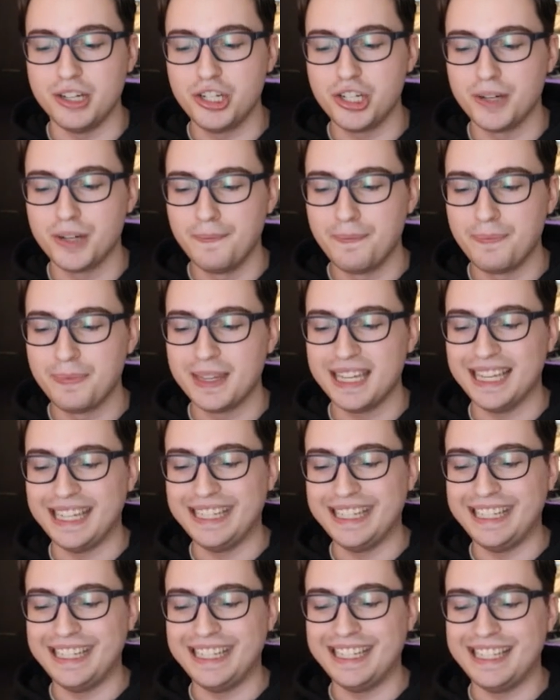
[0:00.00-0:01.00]
page
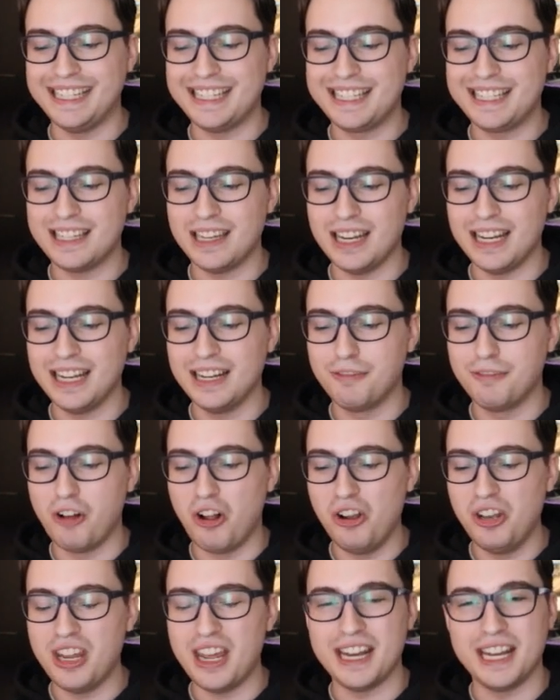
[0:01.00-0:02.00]
is in a
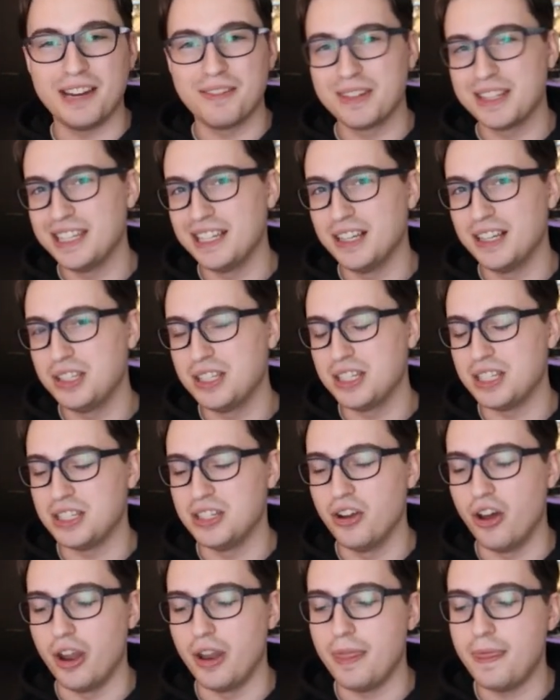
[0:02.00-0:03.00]
folder and everything else
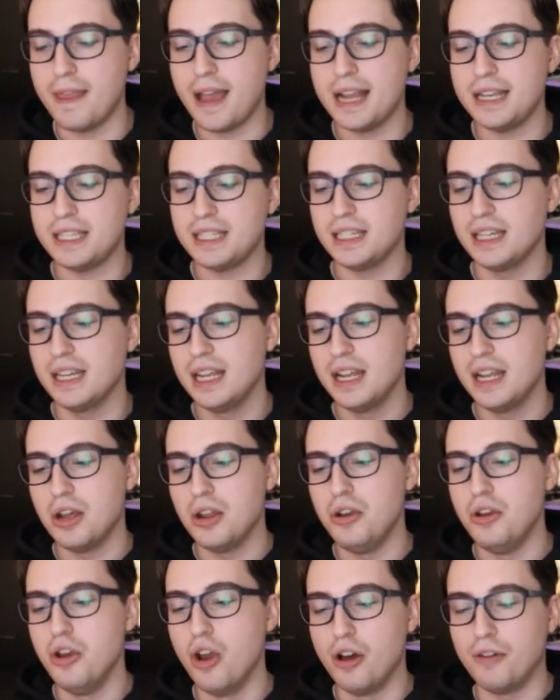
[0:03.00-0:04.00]
is not. And that's
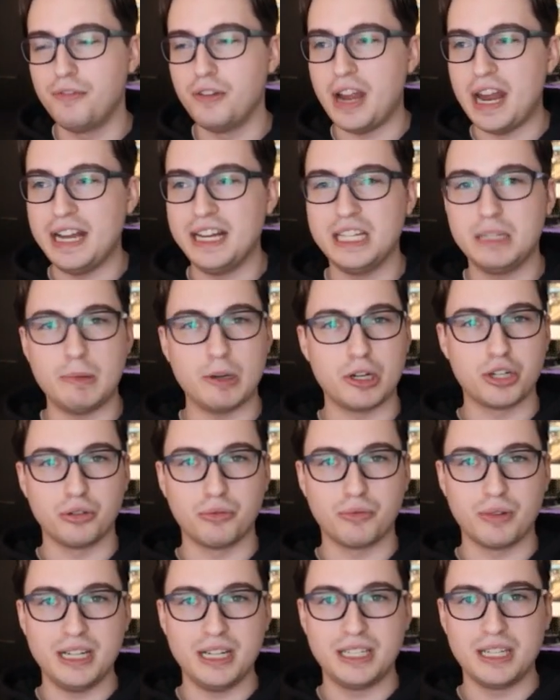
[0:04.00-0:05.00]
not for any
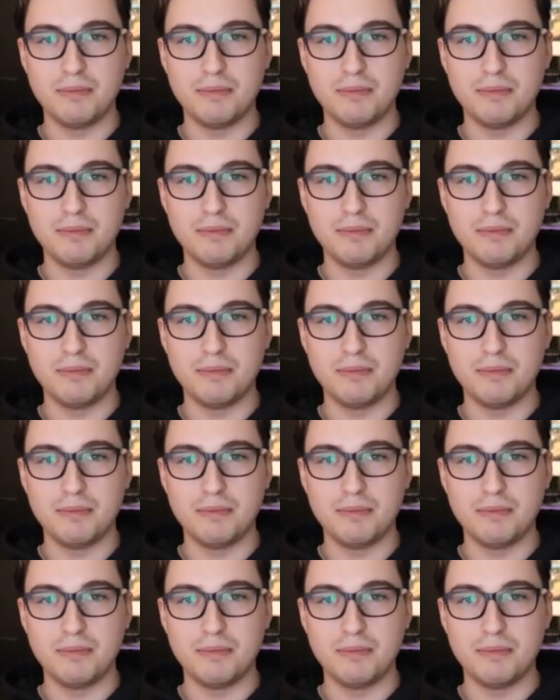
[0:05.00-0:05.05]
special